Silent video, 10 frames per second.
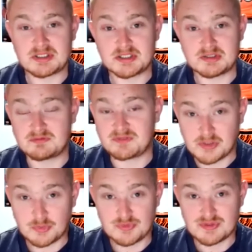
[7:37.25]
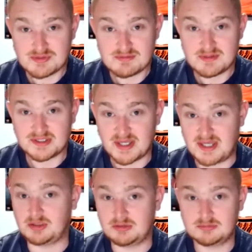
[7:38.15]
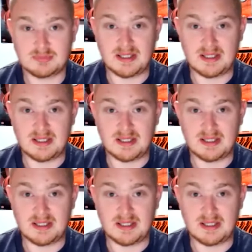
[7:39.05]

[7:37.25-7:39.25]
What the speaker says: confuse the hell